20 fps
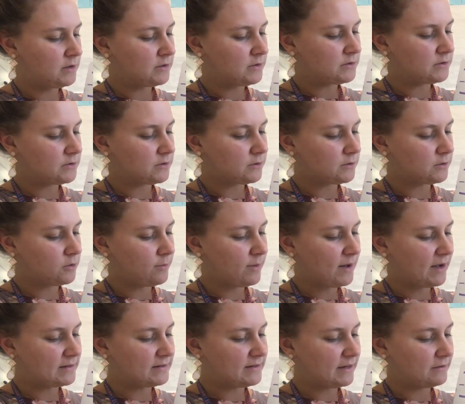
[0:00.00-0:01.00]
circle
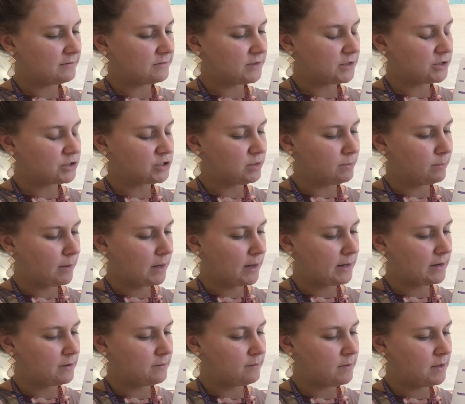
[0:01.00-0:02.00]
back down, touch the
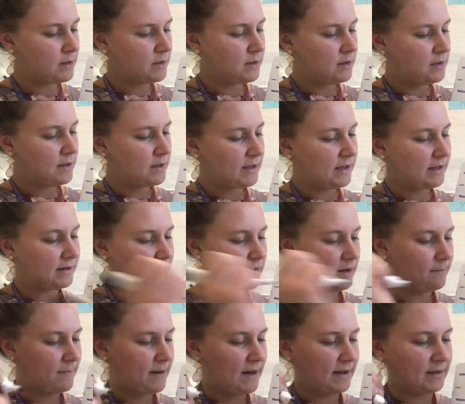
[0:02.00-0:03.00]
bottom, and
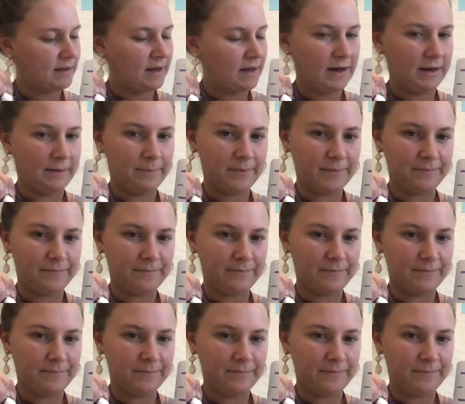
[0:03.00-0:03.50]
come back up,